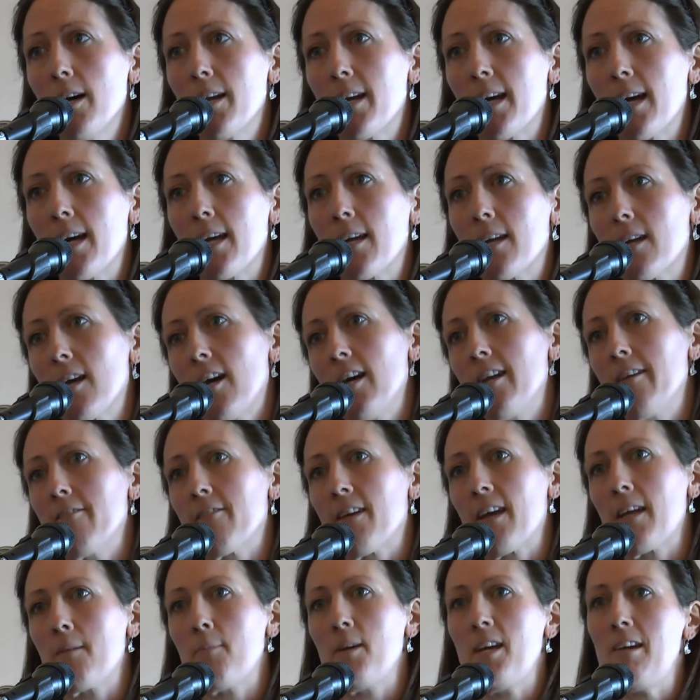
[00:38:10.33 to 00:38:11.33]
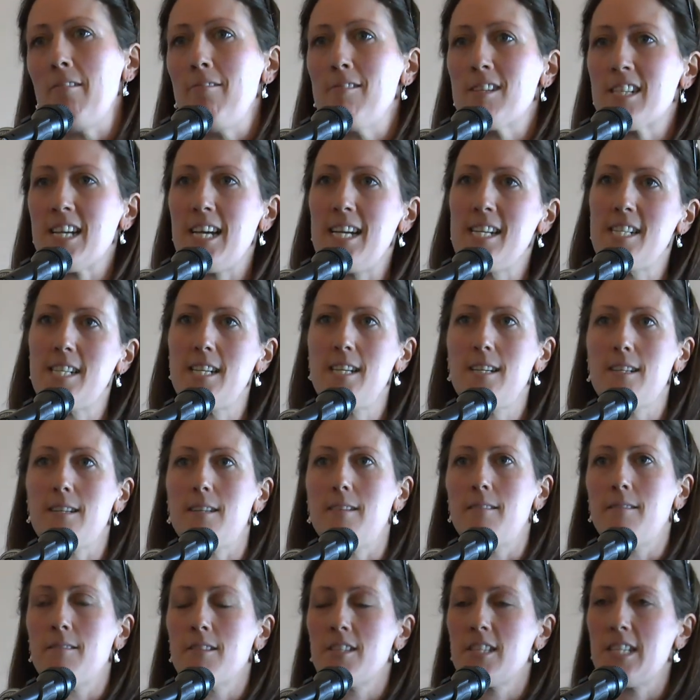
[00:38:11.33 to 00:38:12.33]
And I kind of get a bit irritated
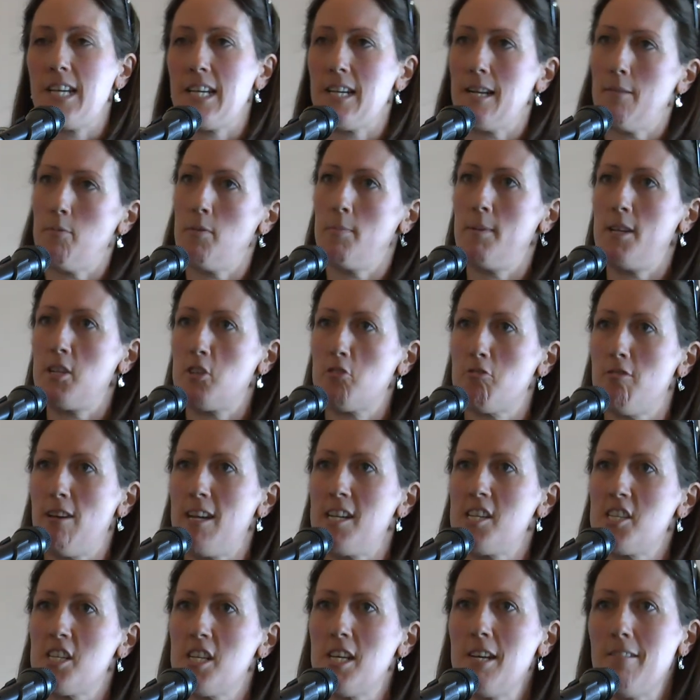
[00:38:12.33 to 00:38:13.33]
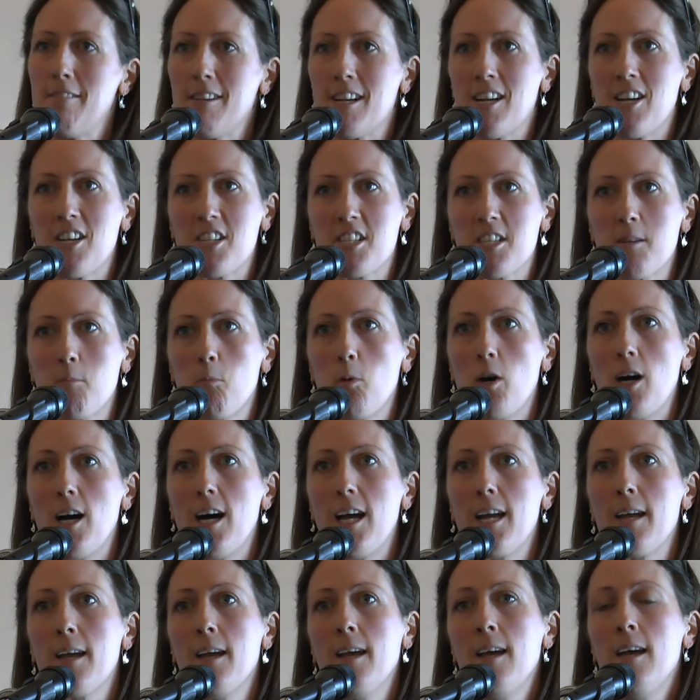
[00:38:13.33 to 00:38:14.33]
and stand up a bit straighter and ask them
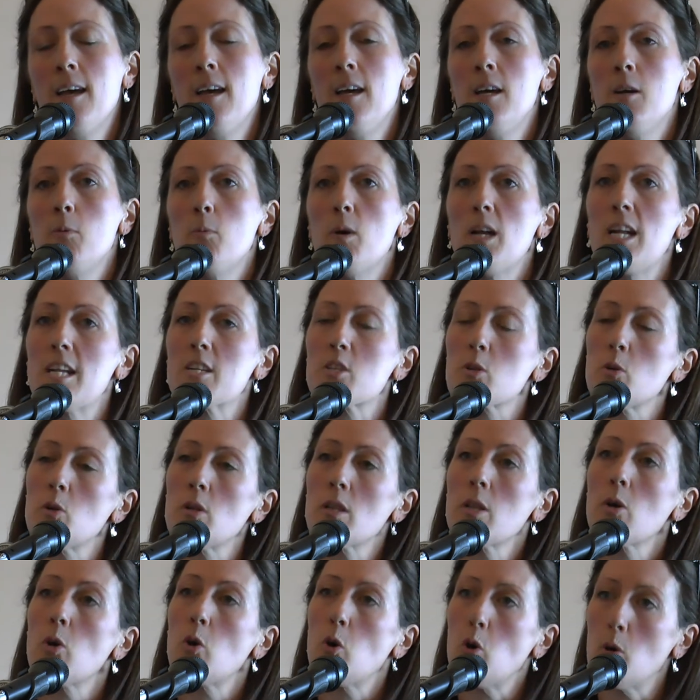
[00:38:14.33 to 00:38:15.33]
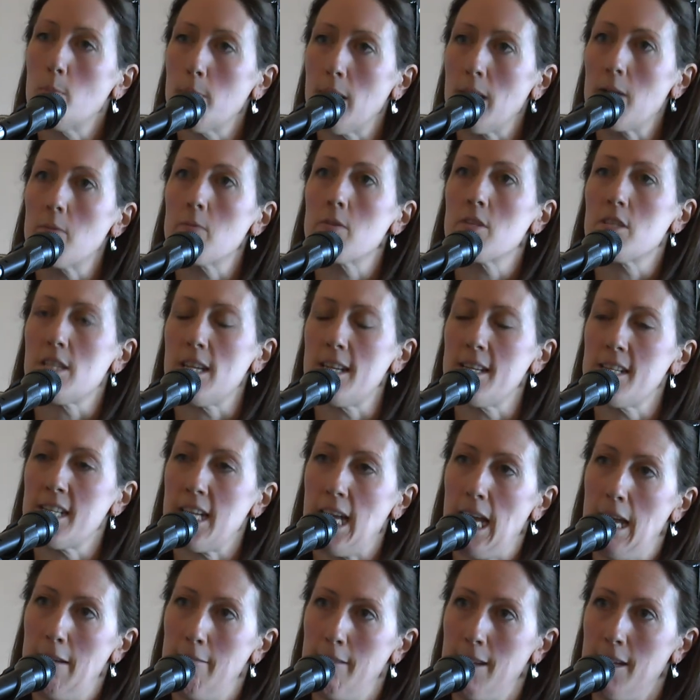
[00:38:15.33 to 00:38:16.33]
why. Well, it's all the hormones in
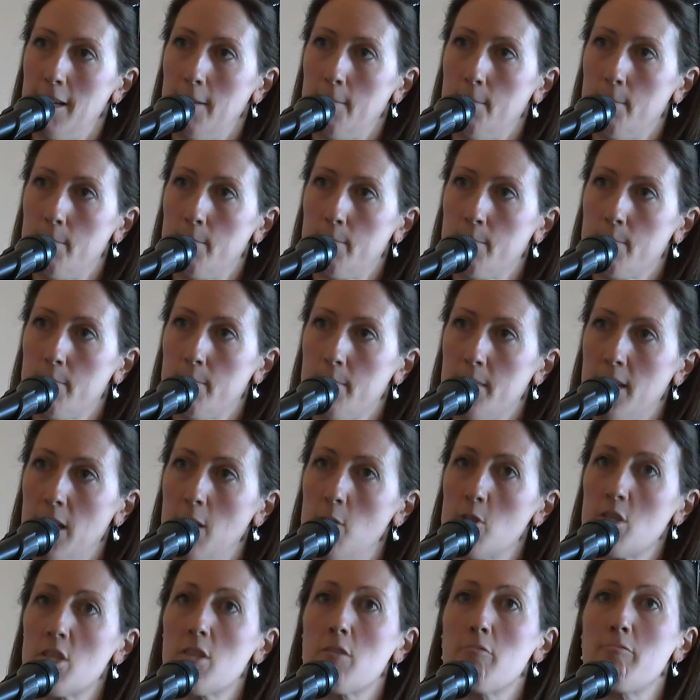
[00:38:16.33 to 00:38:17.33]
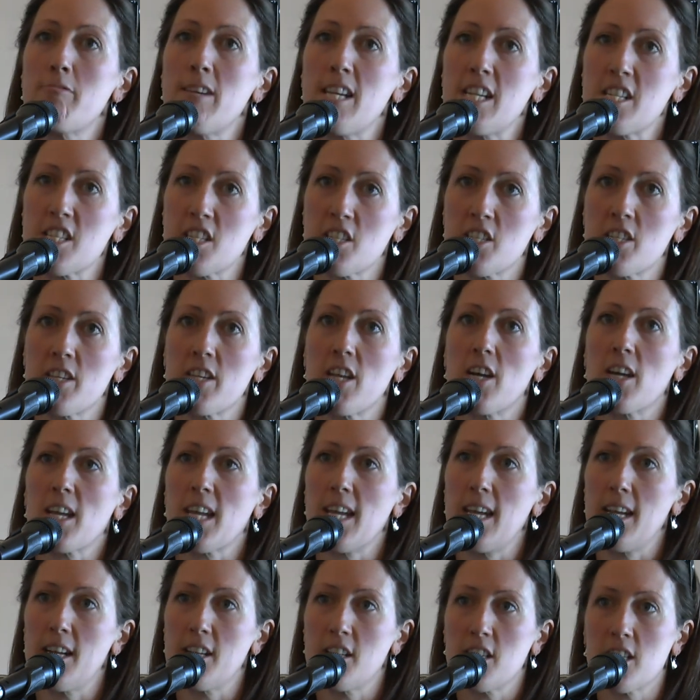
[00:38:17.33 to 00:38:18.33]
dairy. Those are the reasons that our
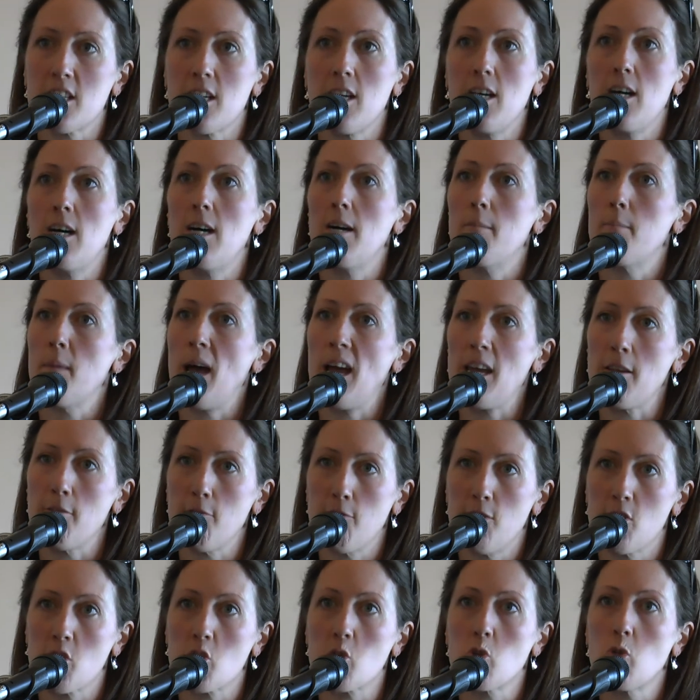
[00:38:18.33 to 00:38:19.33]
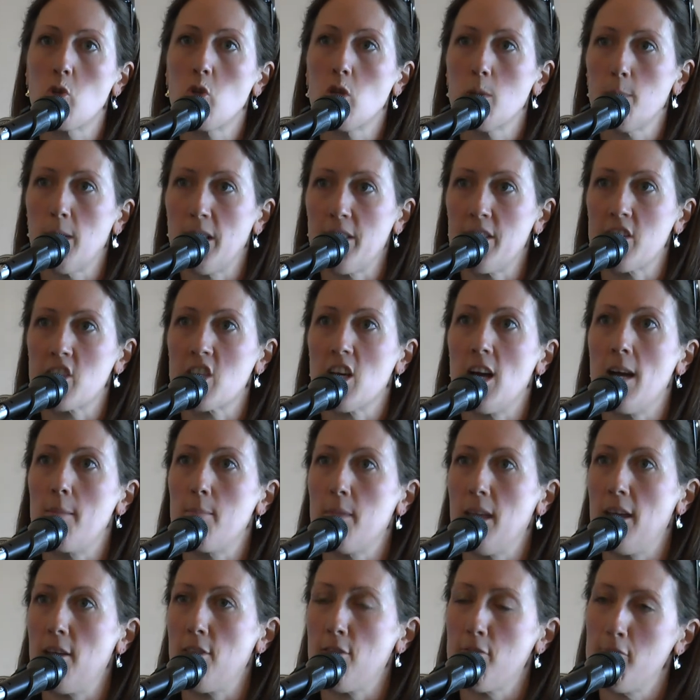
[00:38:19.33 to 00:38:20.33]
kids are 8 foot tall by the
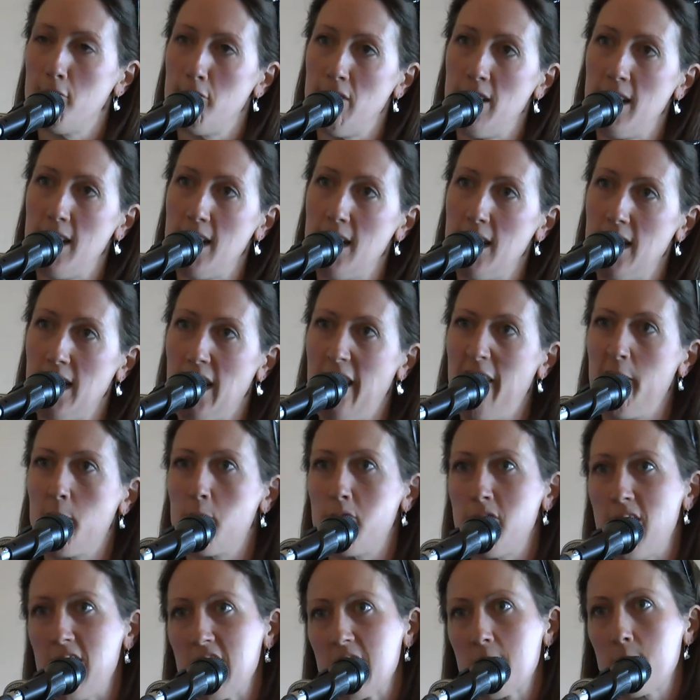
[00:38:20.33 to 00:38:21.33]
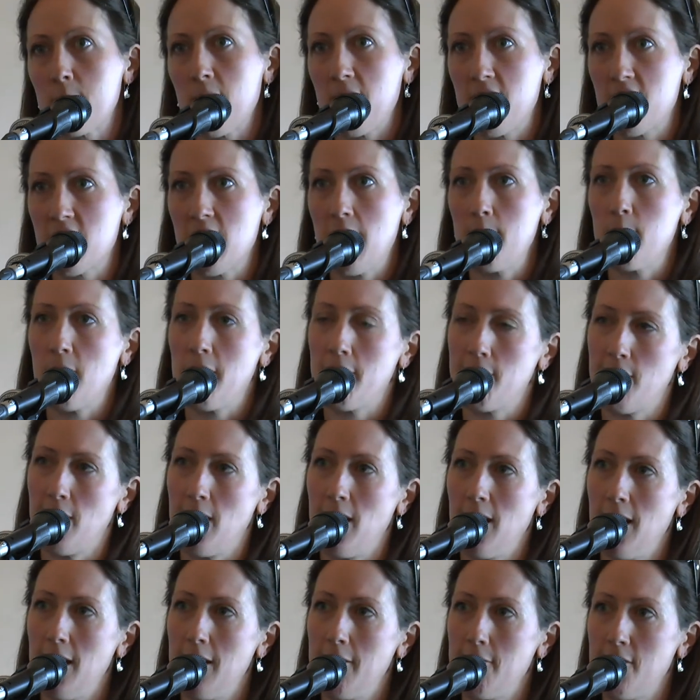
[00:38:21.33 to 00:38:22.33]
time they're 3 and have breasts by the time they're
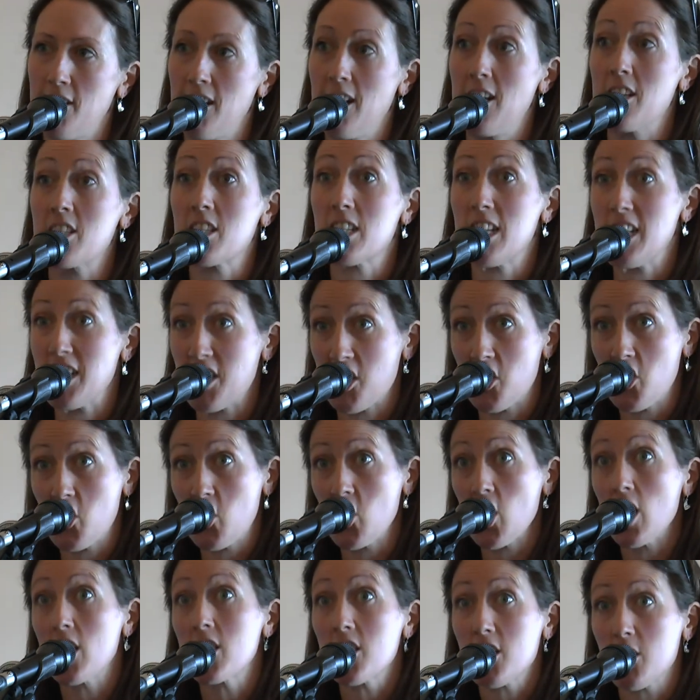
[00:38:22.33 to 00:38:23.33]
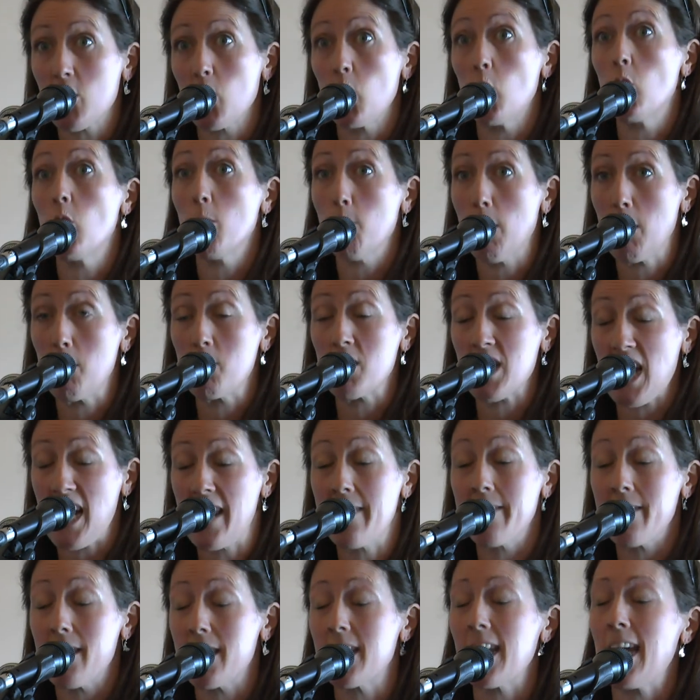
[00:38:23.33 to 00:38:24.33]
5. You know, it's just the hormones
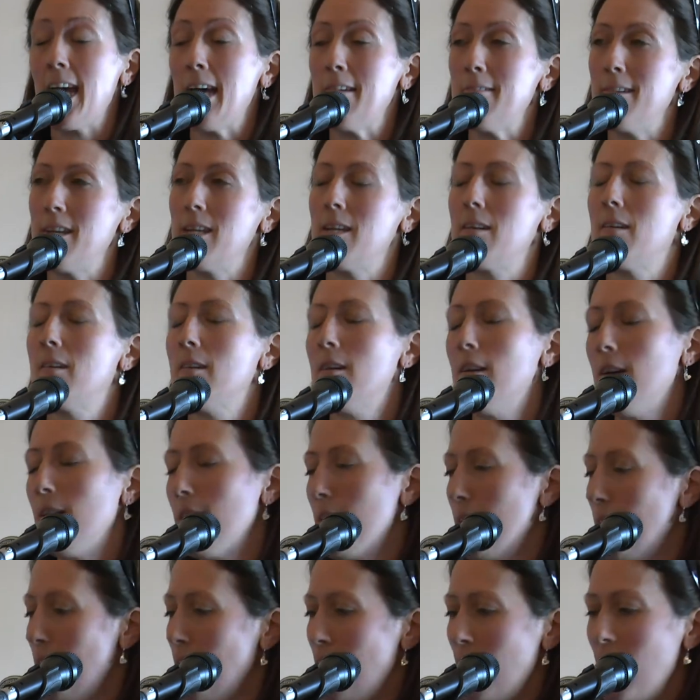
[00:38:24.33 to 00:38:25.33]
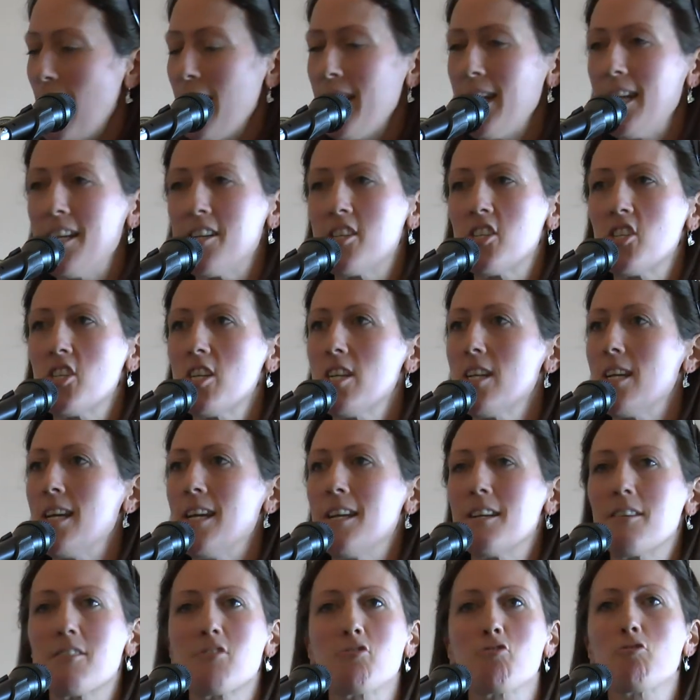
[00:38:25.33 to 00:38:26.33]
in the dairy. And it
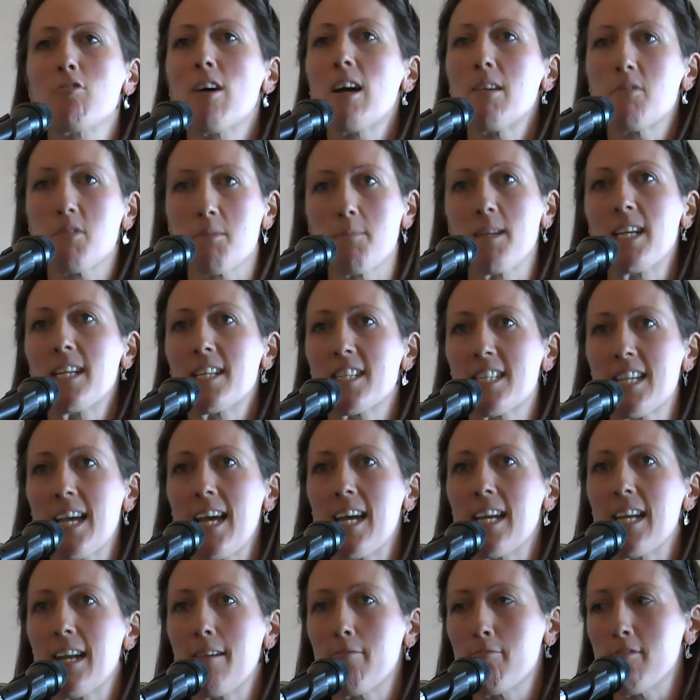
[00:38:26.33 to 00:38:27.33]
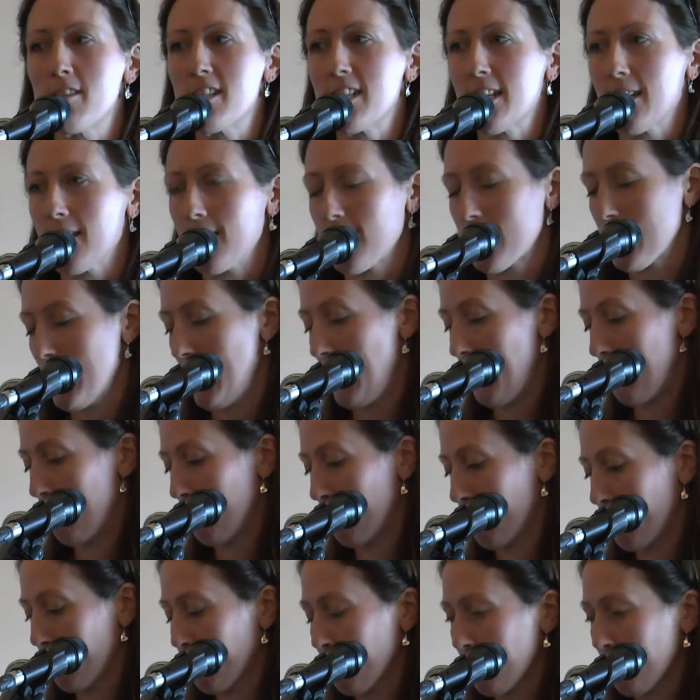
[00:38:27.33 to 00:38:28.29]
drives me insane every single time.